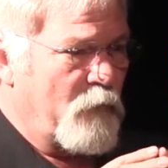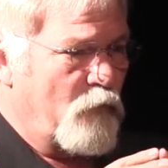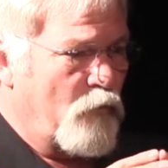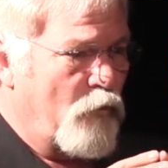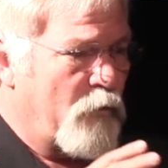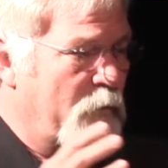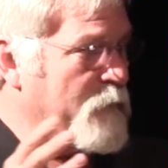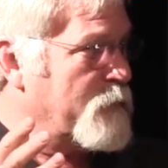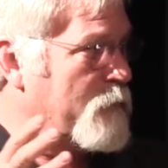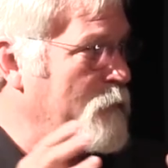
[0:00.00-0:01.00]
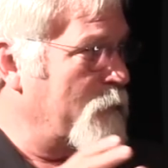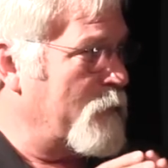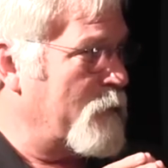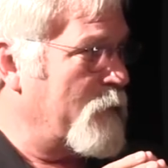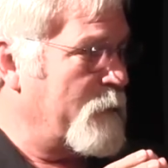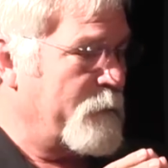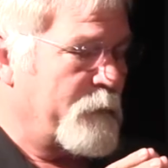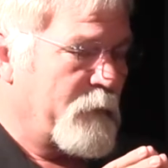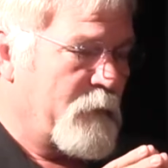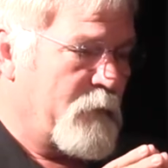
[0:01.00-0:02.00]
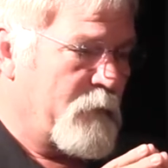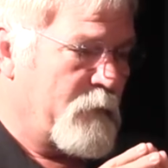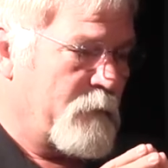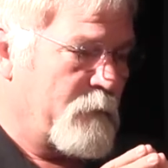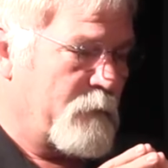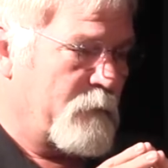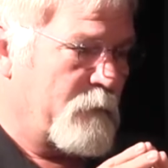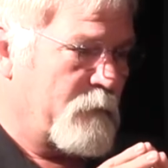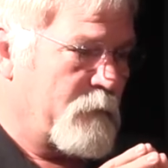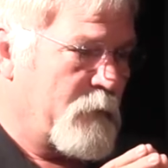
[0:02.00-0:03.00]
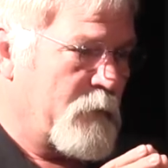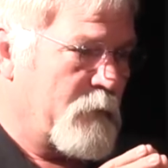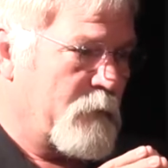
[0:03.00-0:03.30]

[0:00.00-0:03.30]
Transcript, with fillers: wards or um, um, uh,